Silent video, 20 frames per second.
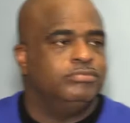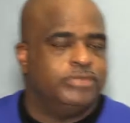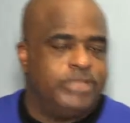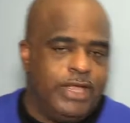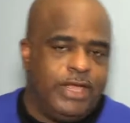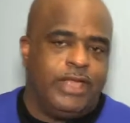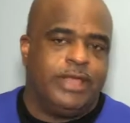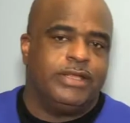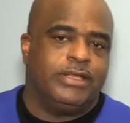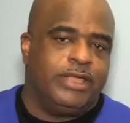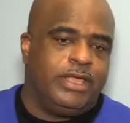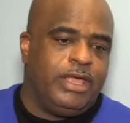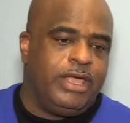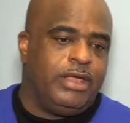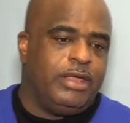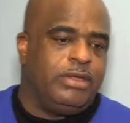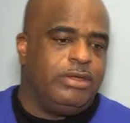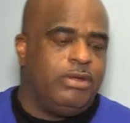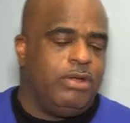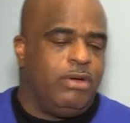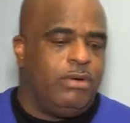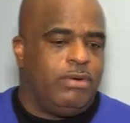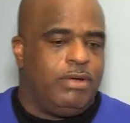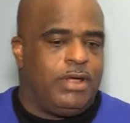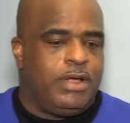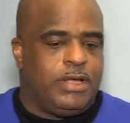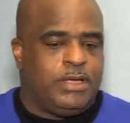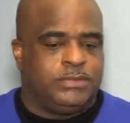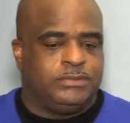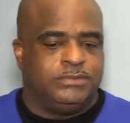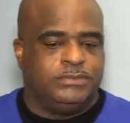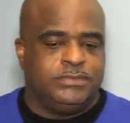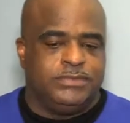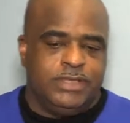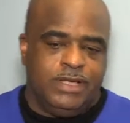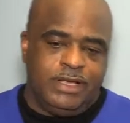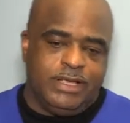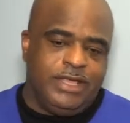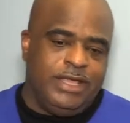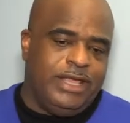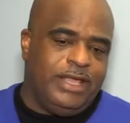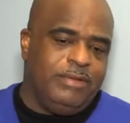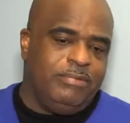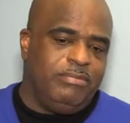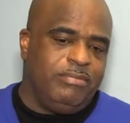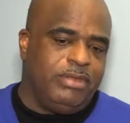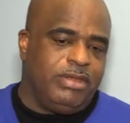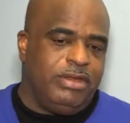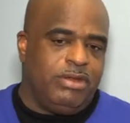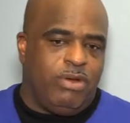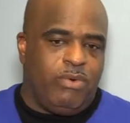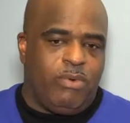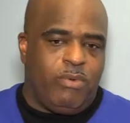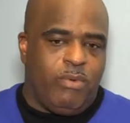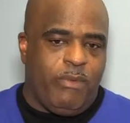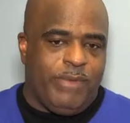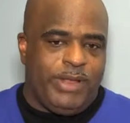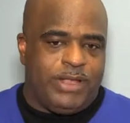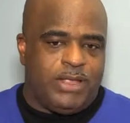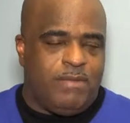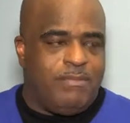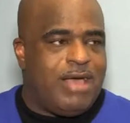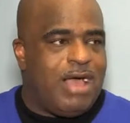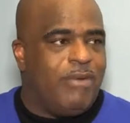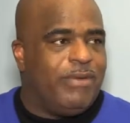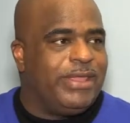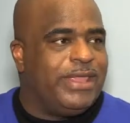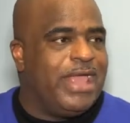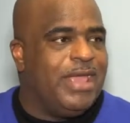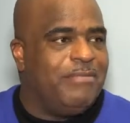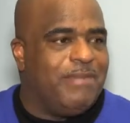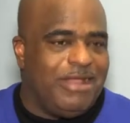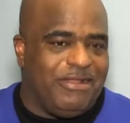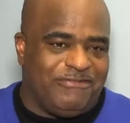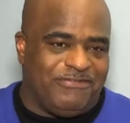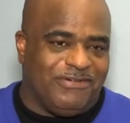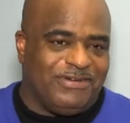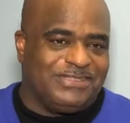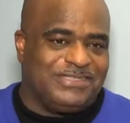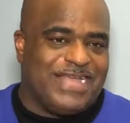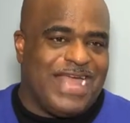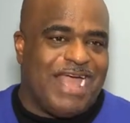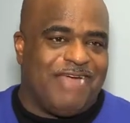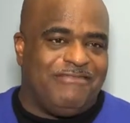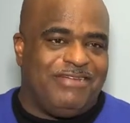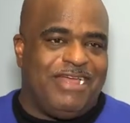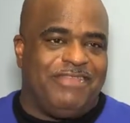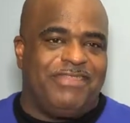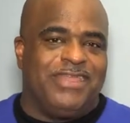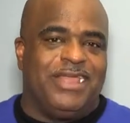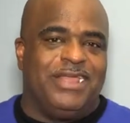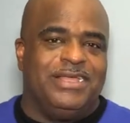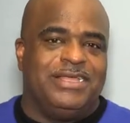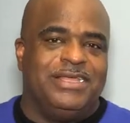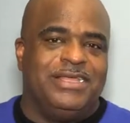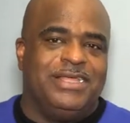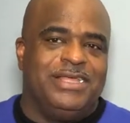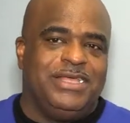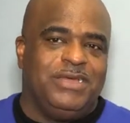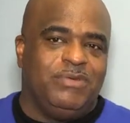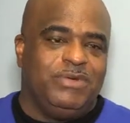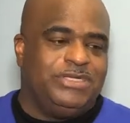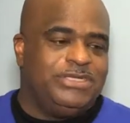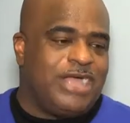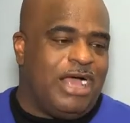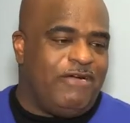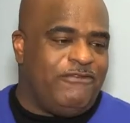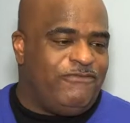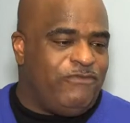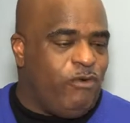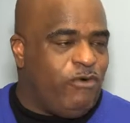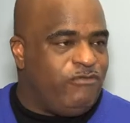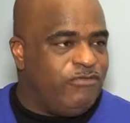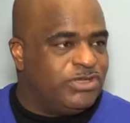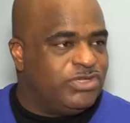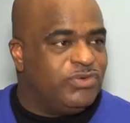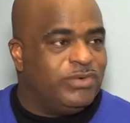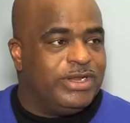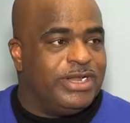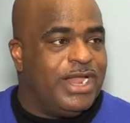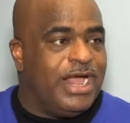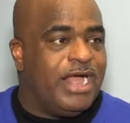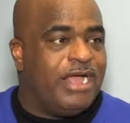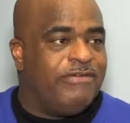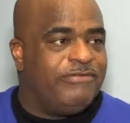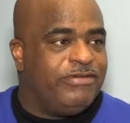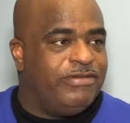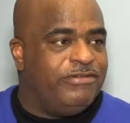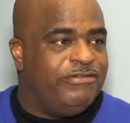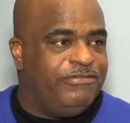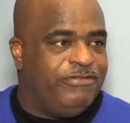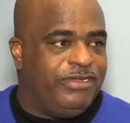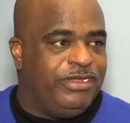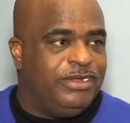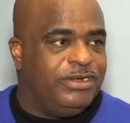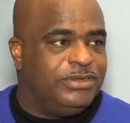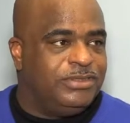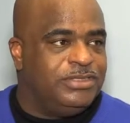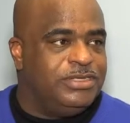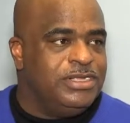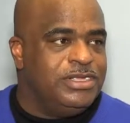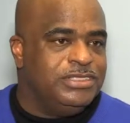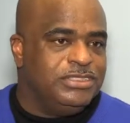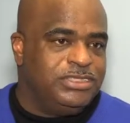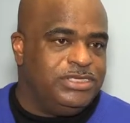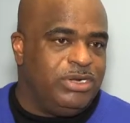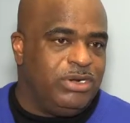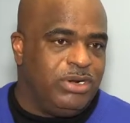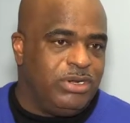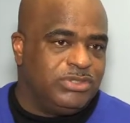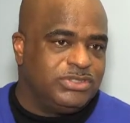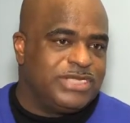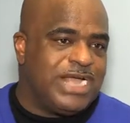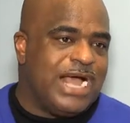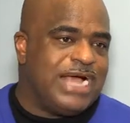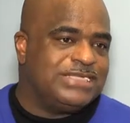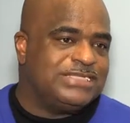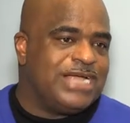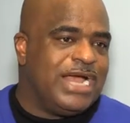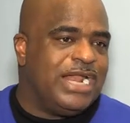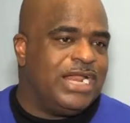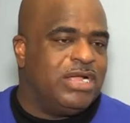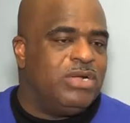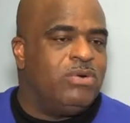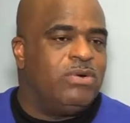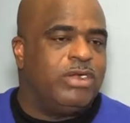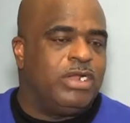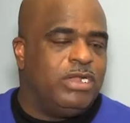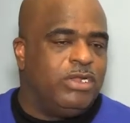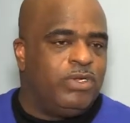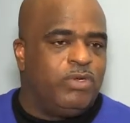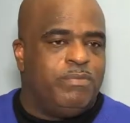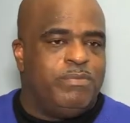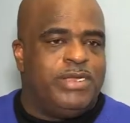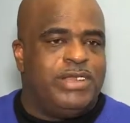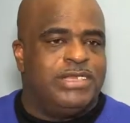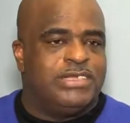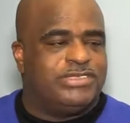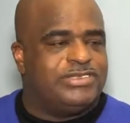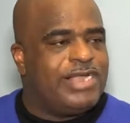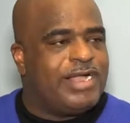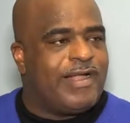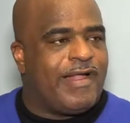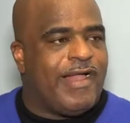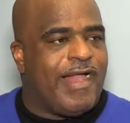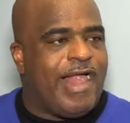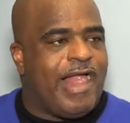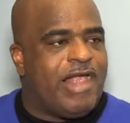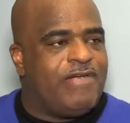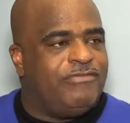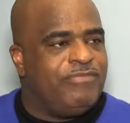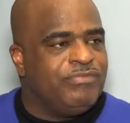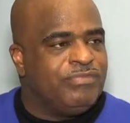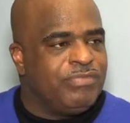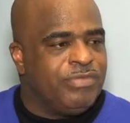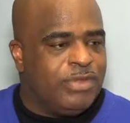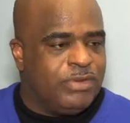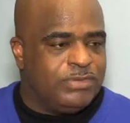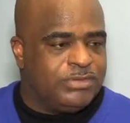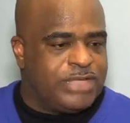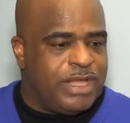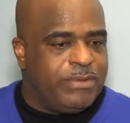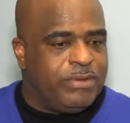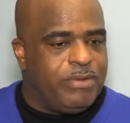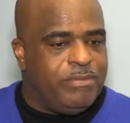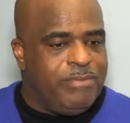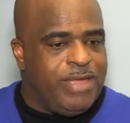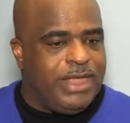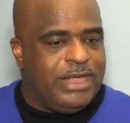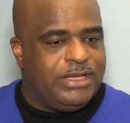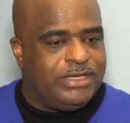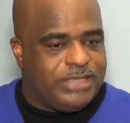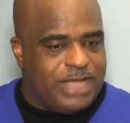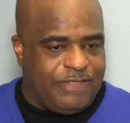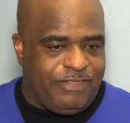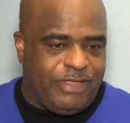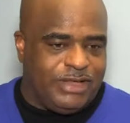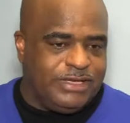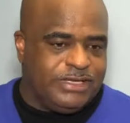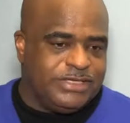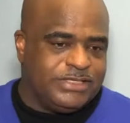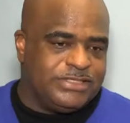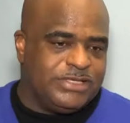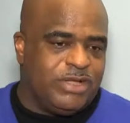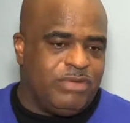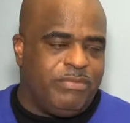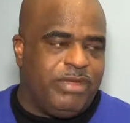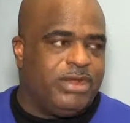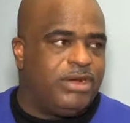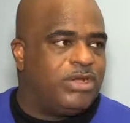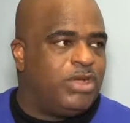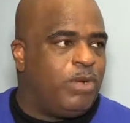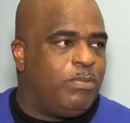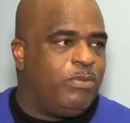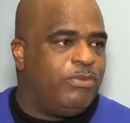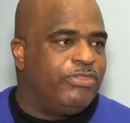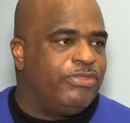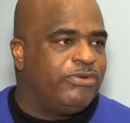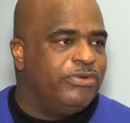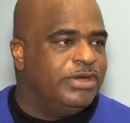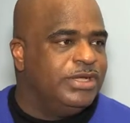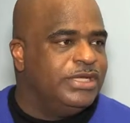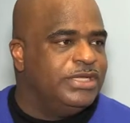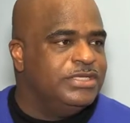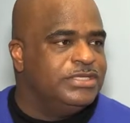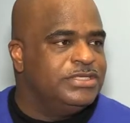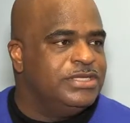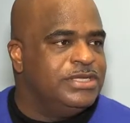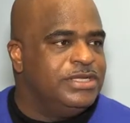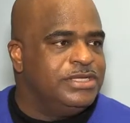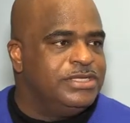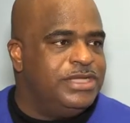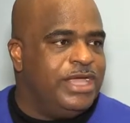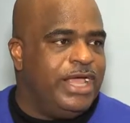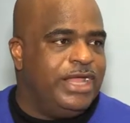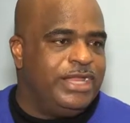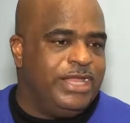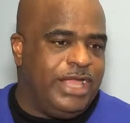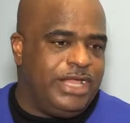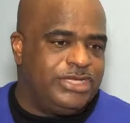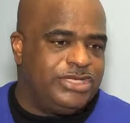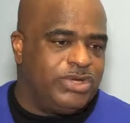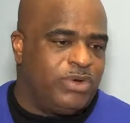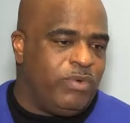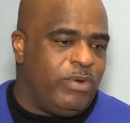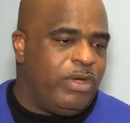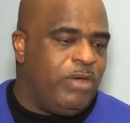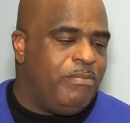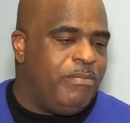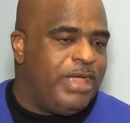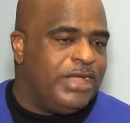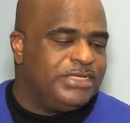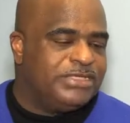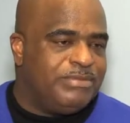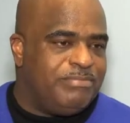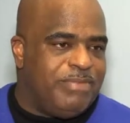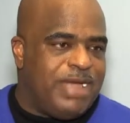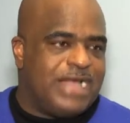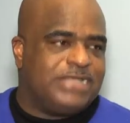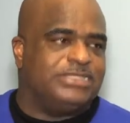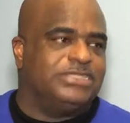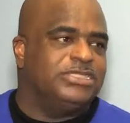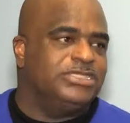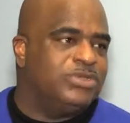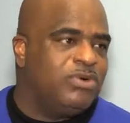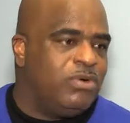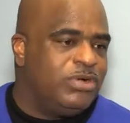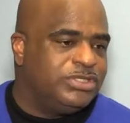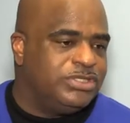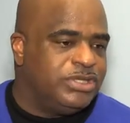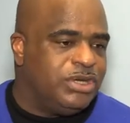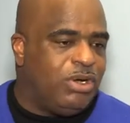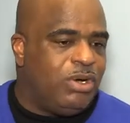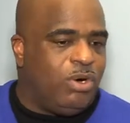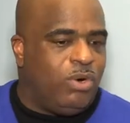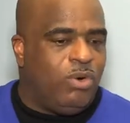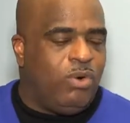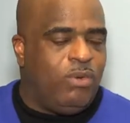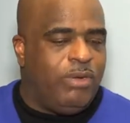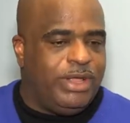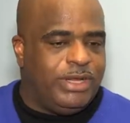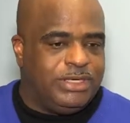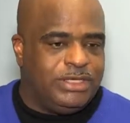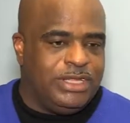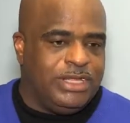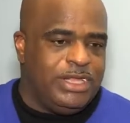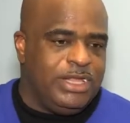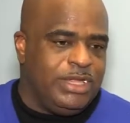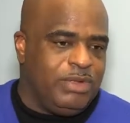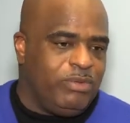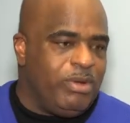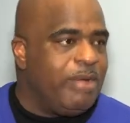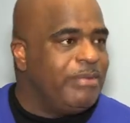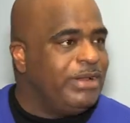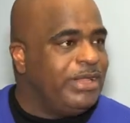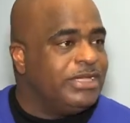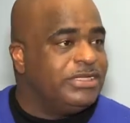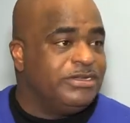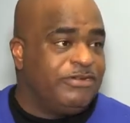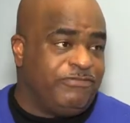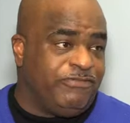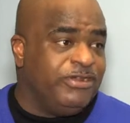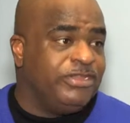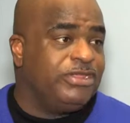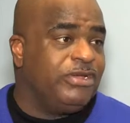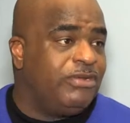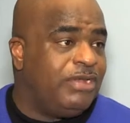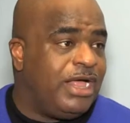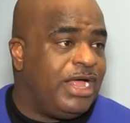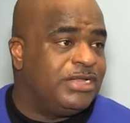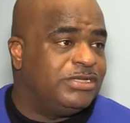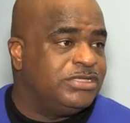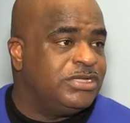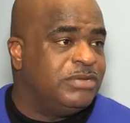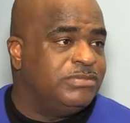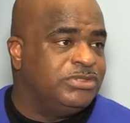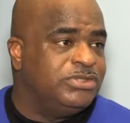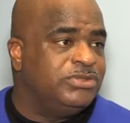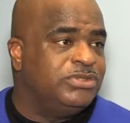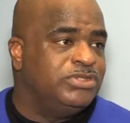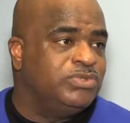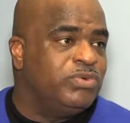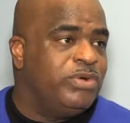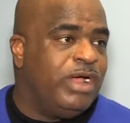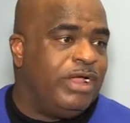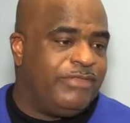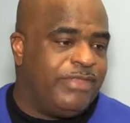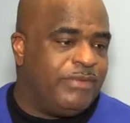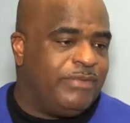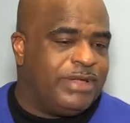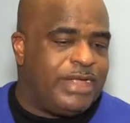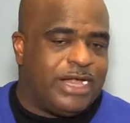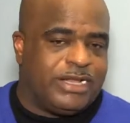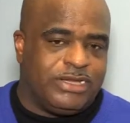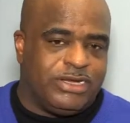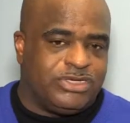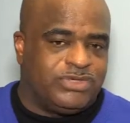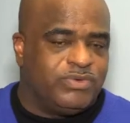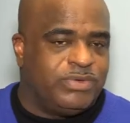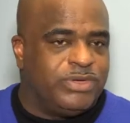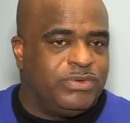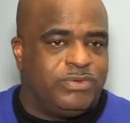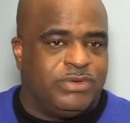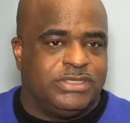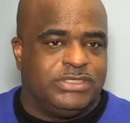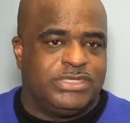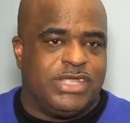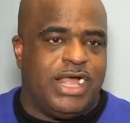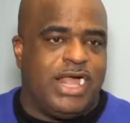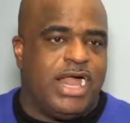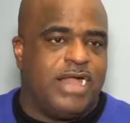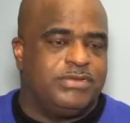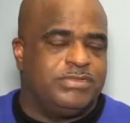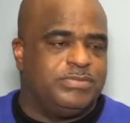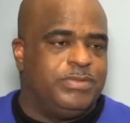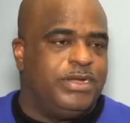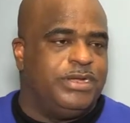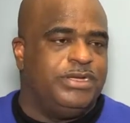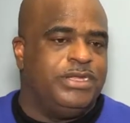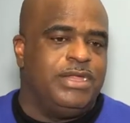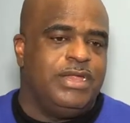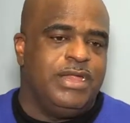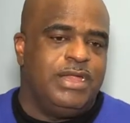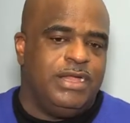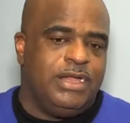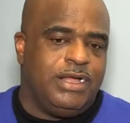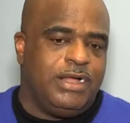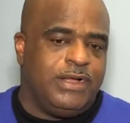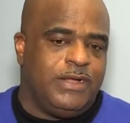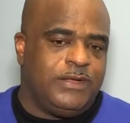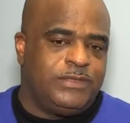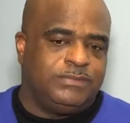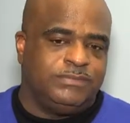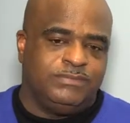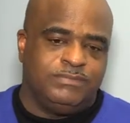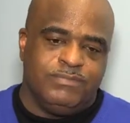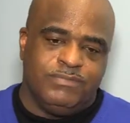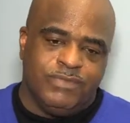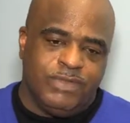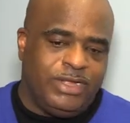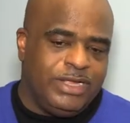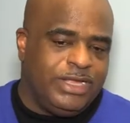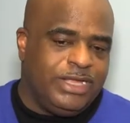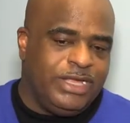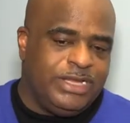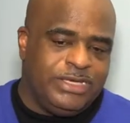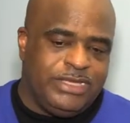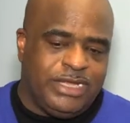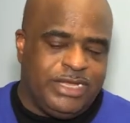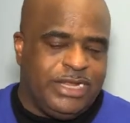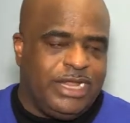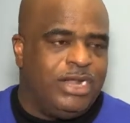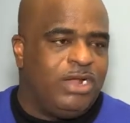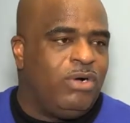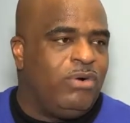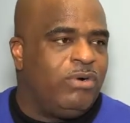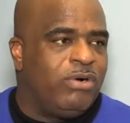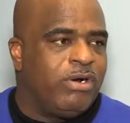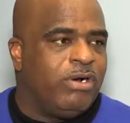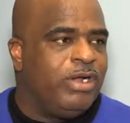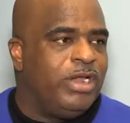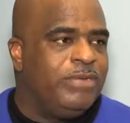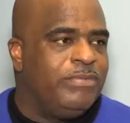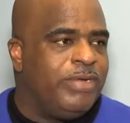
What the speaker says: Yeah, you know, again, you know, when we came out the first half, and I think we shot 4 for 29 from the field. You know, those guys got it going a little bit in the second half, was able to make, I think Denzel made a couple threes, and Jaquel made some baskets going to the hole, and we were able to get to the free throw line some too as well. I think we got there 21 times, but again, digging that hole early,